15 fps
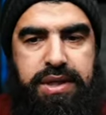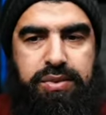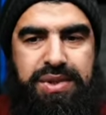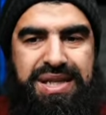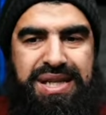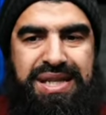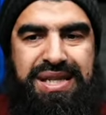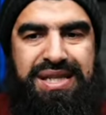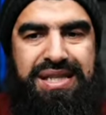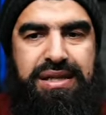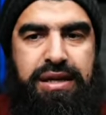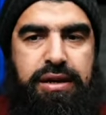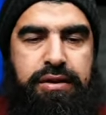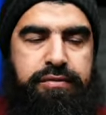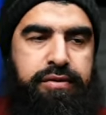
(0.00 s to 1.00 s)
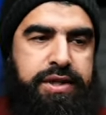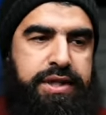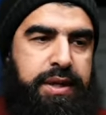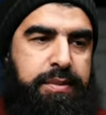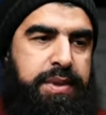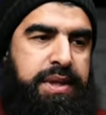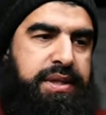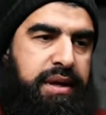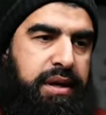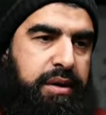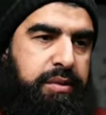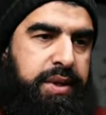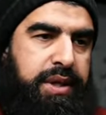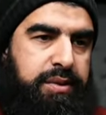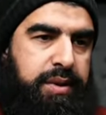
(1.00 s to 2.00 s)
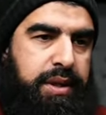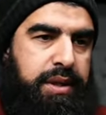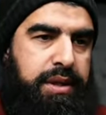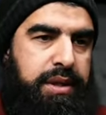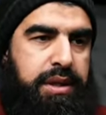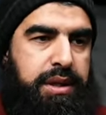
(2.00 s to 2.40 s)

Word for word: And we see this, for example, in Tarawih as well.